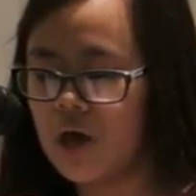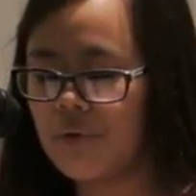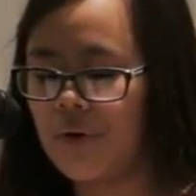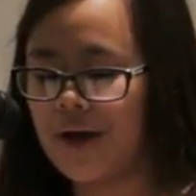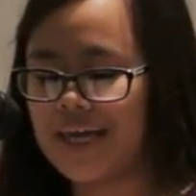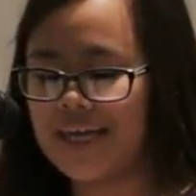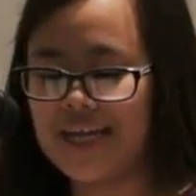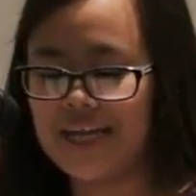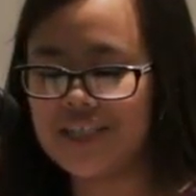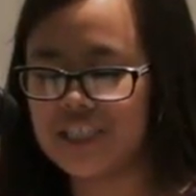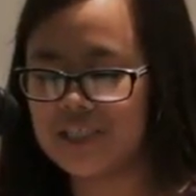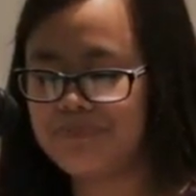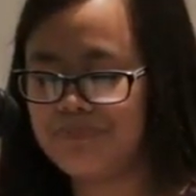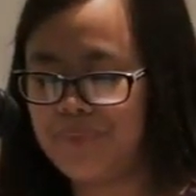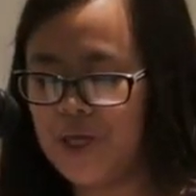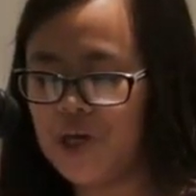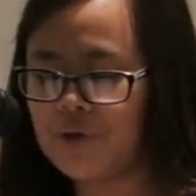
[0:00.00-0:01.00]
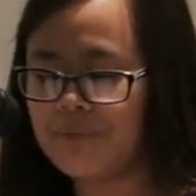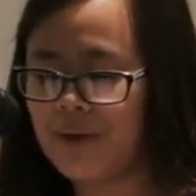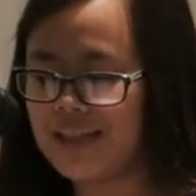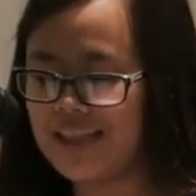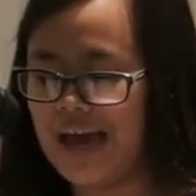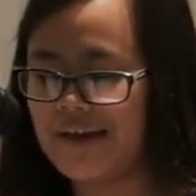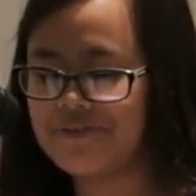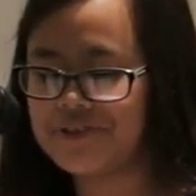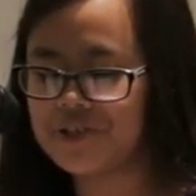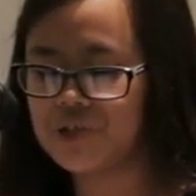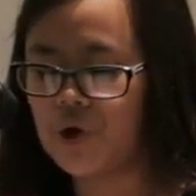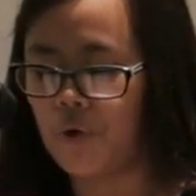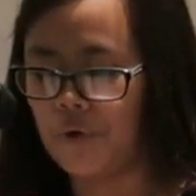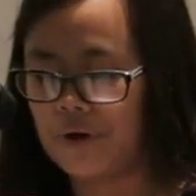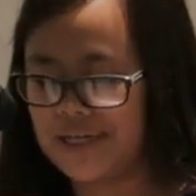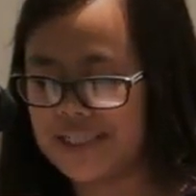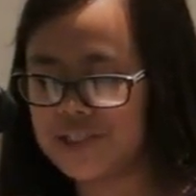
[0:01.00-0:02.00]
Why can't I just build my life
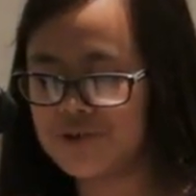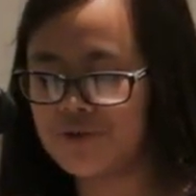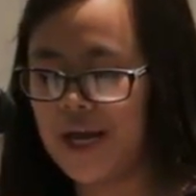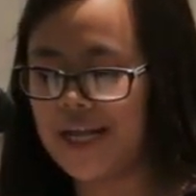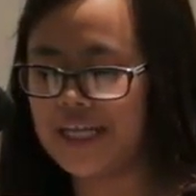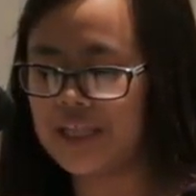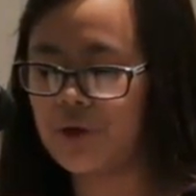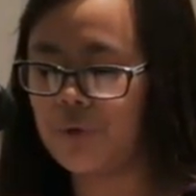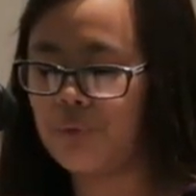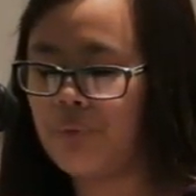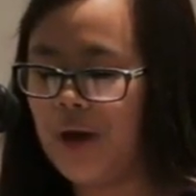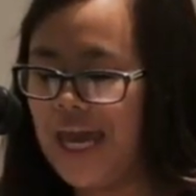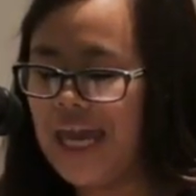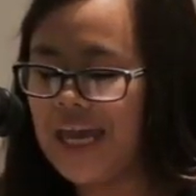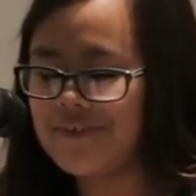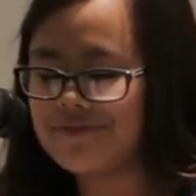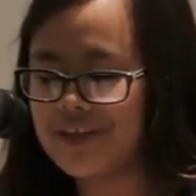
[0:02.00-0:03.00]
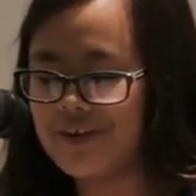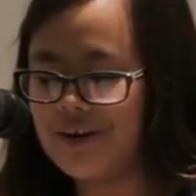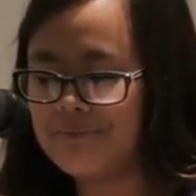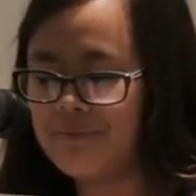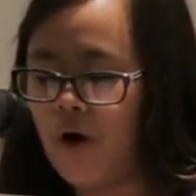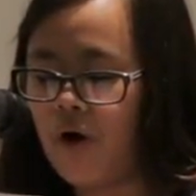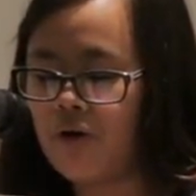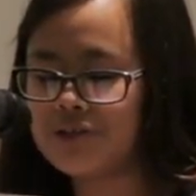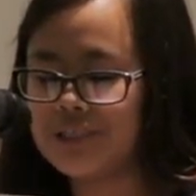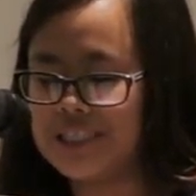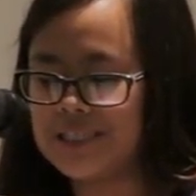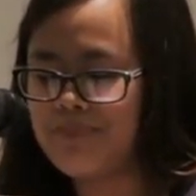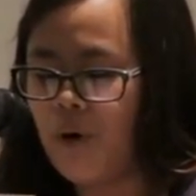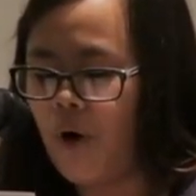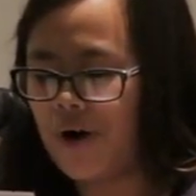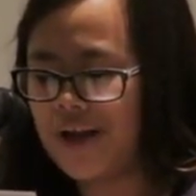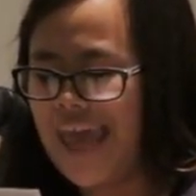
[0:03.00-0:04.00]
stories, creating the waves of emotions
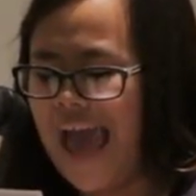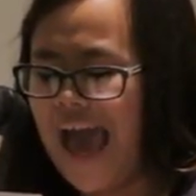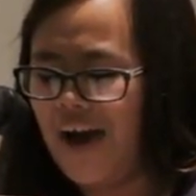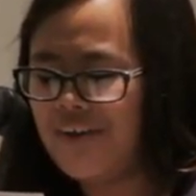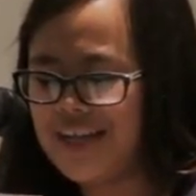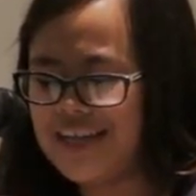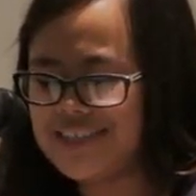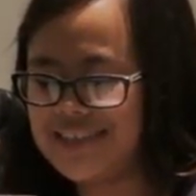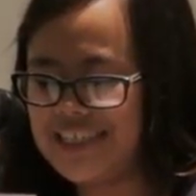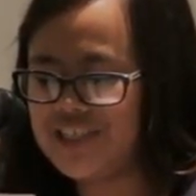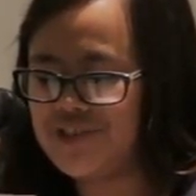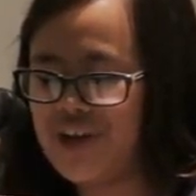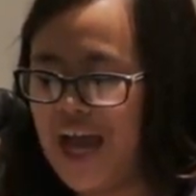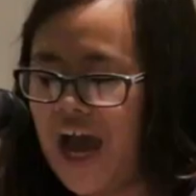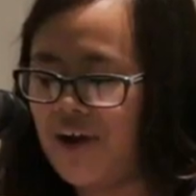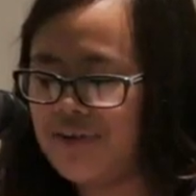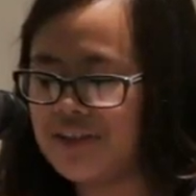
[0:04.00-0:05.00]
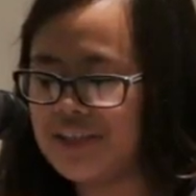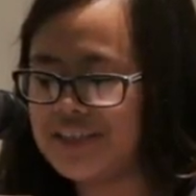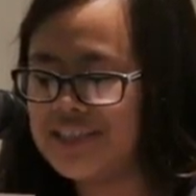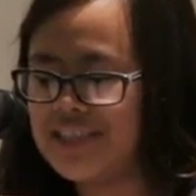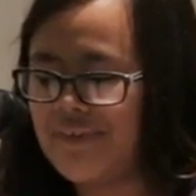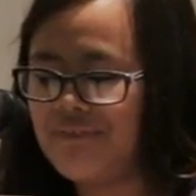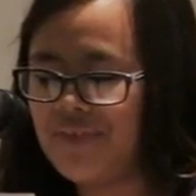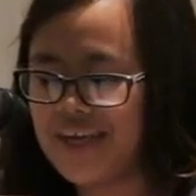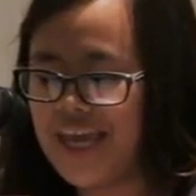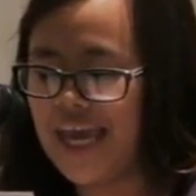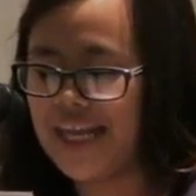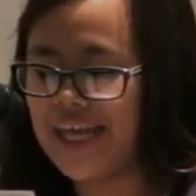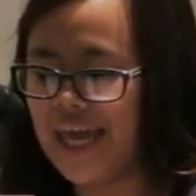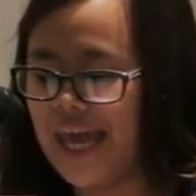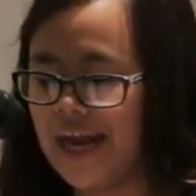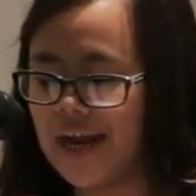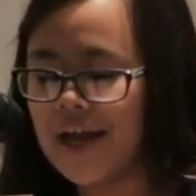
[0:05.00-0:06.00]
pouring out as they drown in the
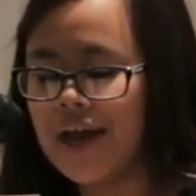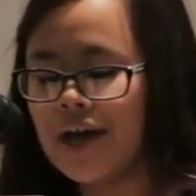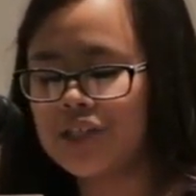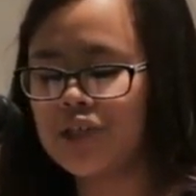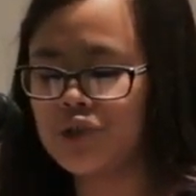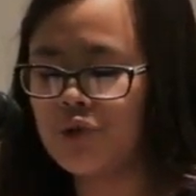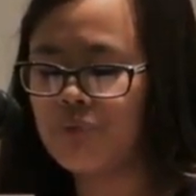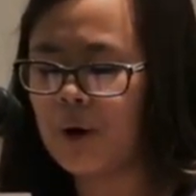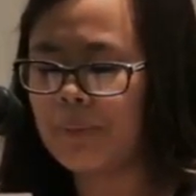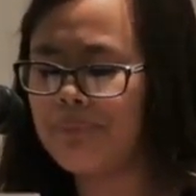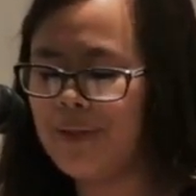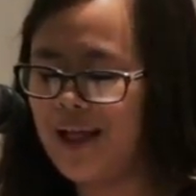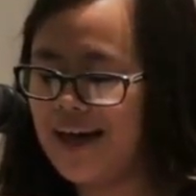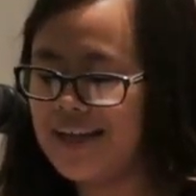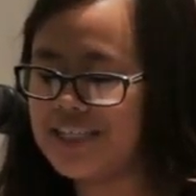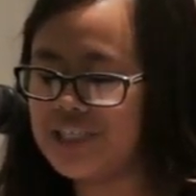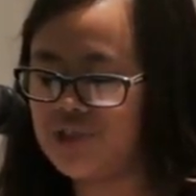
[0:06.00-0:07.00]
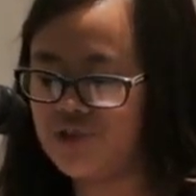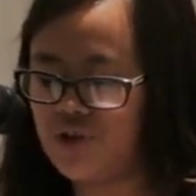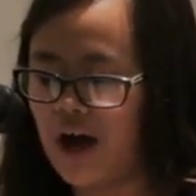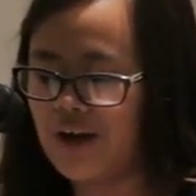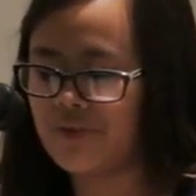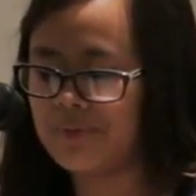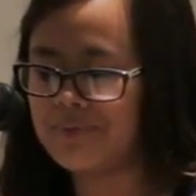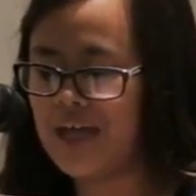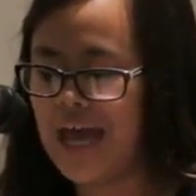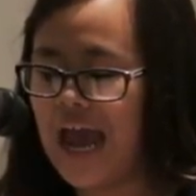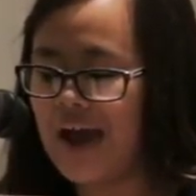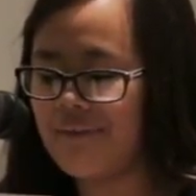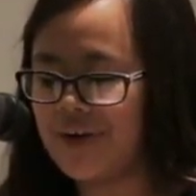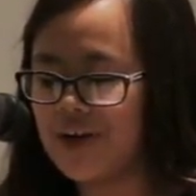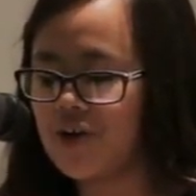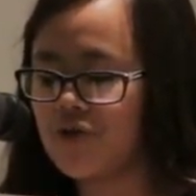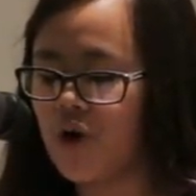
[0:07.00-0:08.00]
suffocating air till no more blood is drawn from the
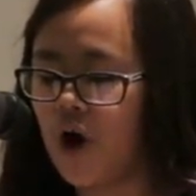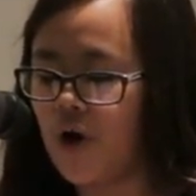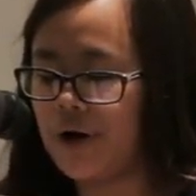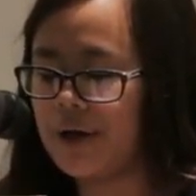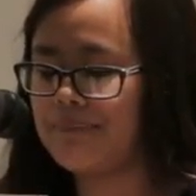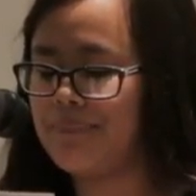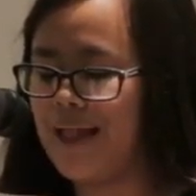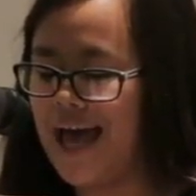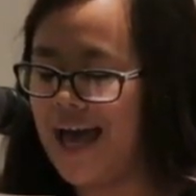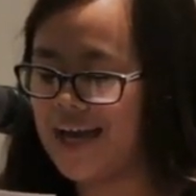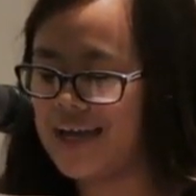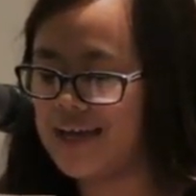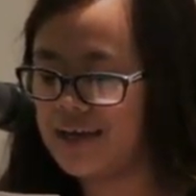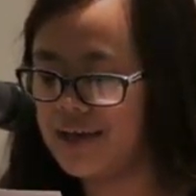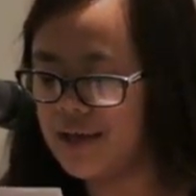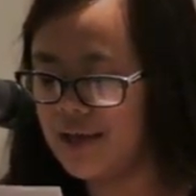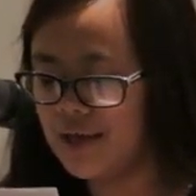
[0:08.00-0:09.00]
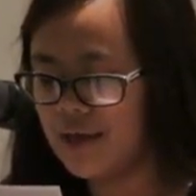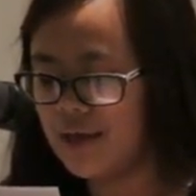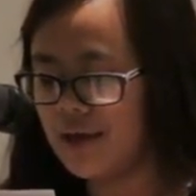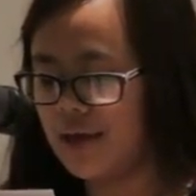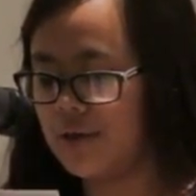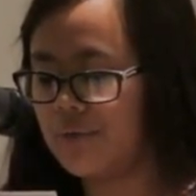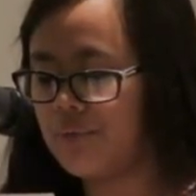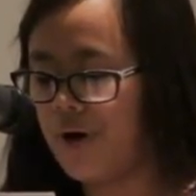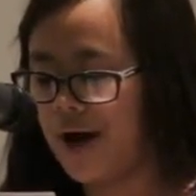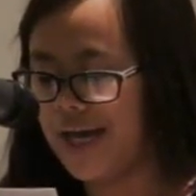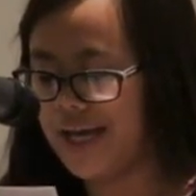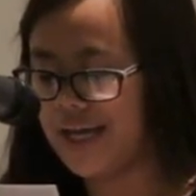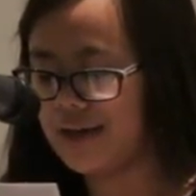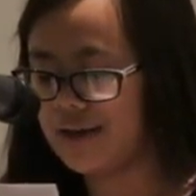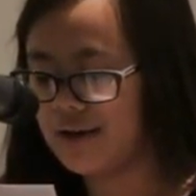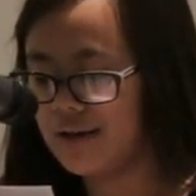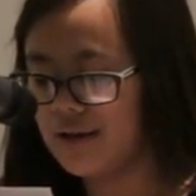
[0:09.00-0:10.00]
ever-growing black and
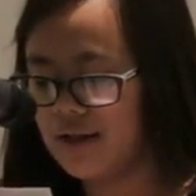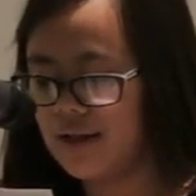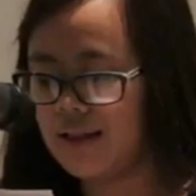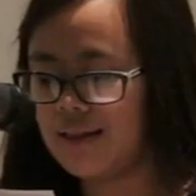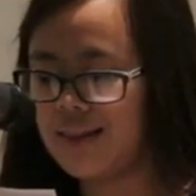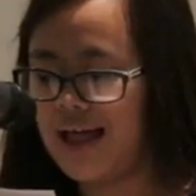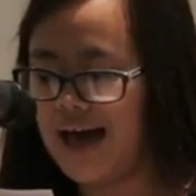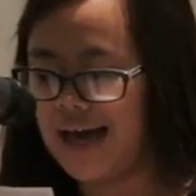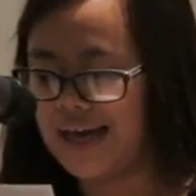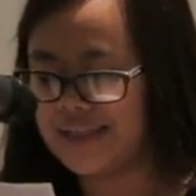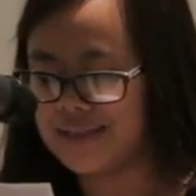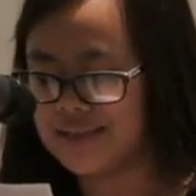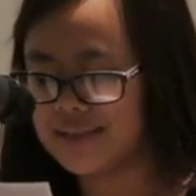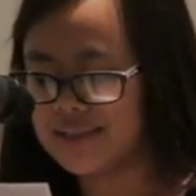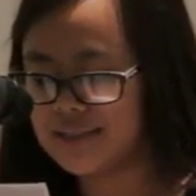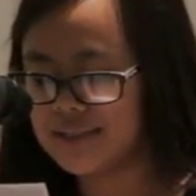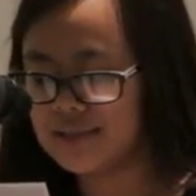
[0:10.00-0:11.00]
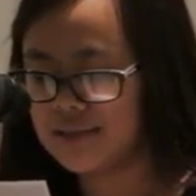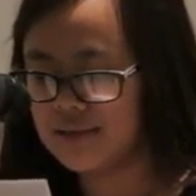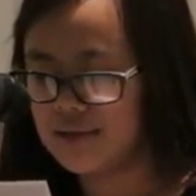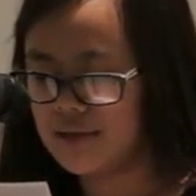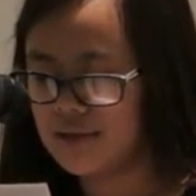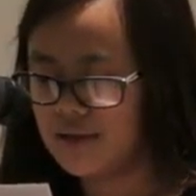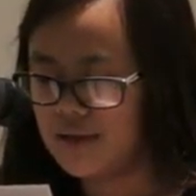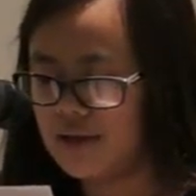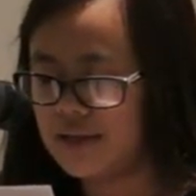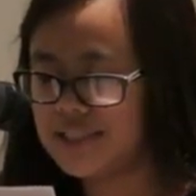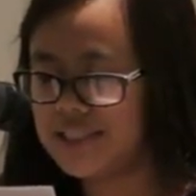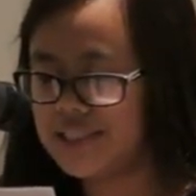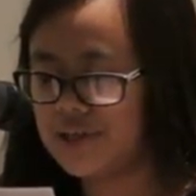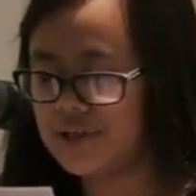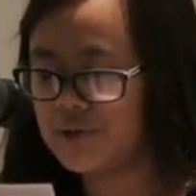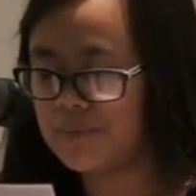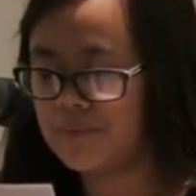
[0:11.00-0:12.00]
white lines
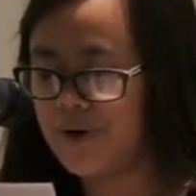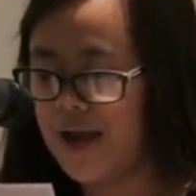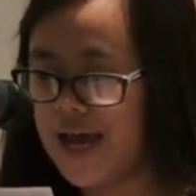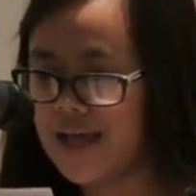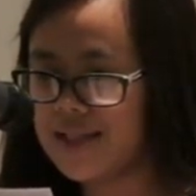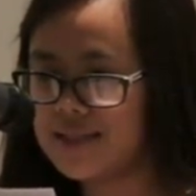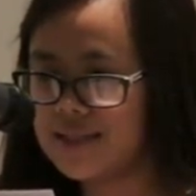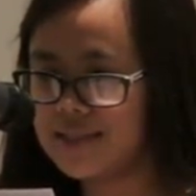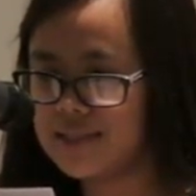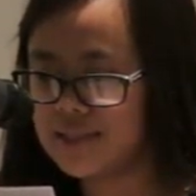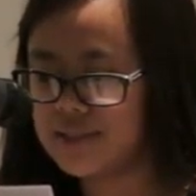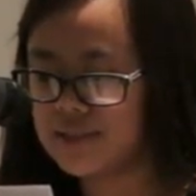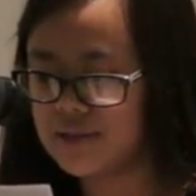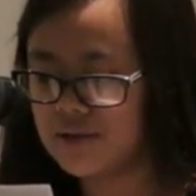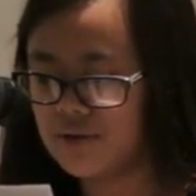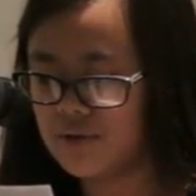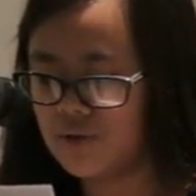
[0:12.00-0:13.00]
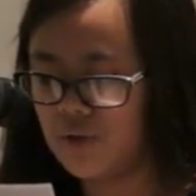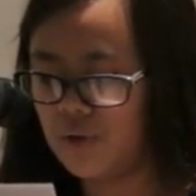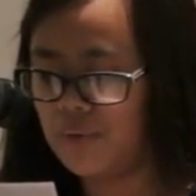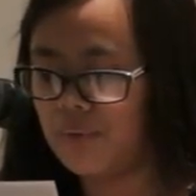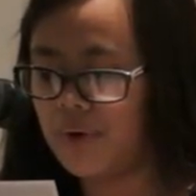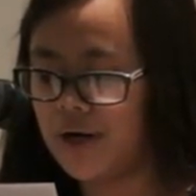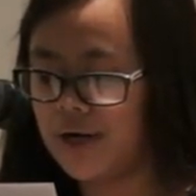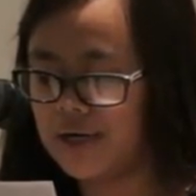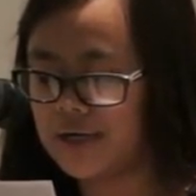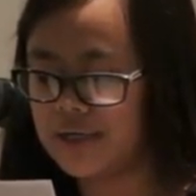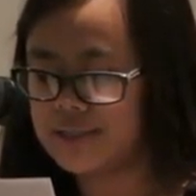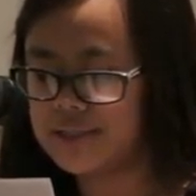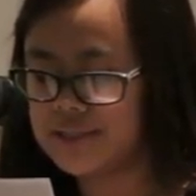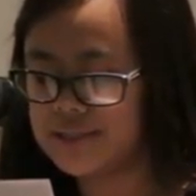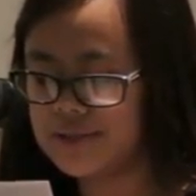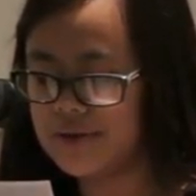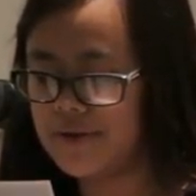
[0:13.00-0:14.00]
until the breaths, the
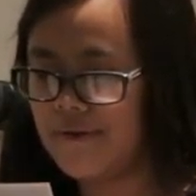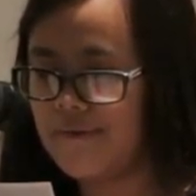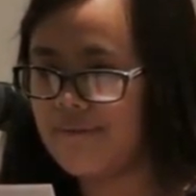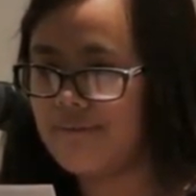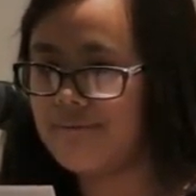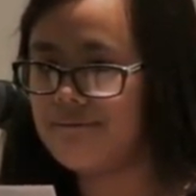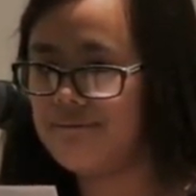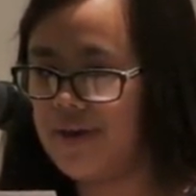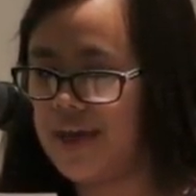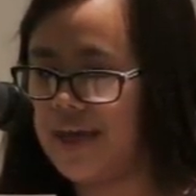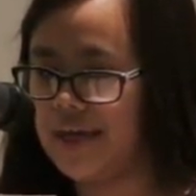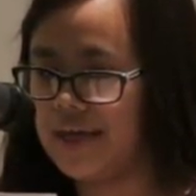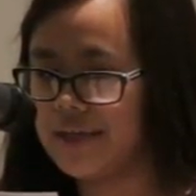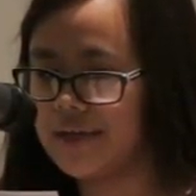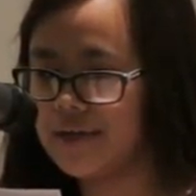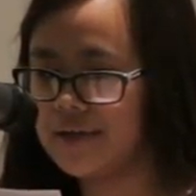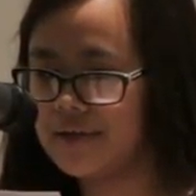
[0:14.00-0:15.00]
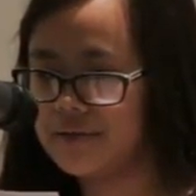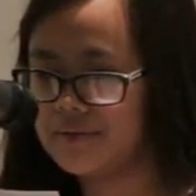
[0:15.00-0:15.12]
words fade.